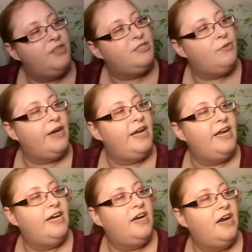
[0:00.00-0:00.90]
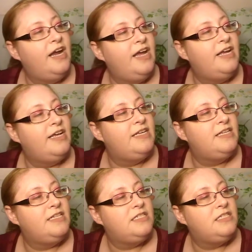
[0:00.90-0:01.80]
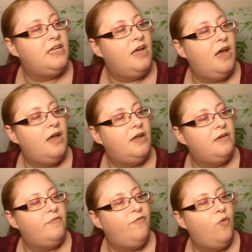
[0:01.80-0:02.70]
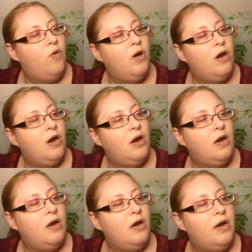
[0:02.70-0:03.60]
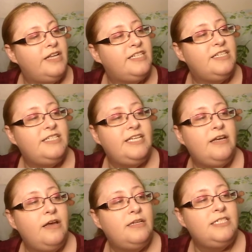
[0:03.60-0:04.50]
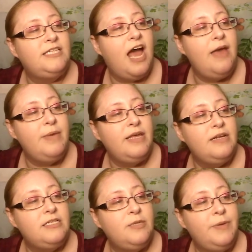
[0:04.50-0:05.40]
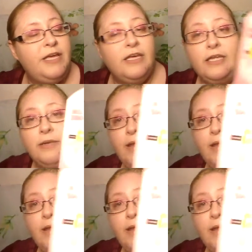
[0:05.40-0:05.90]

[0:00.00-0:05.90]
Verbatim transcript: this one right here is for, it's a diamond peeling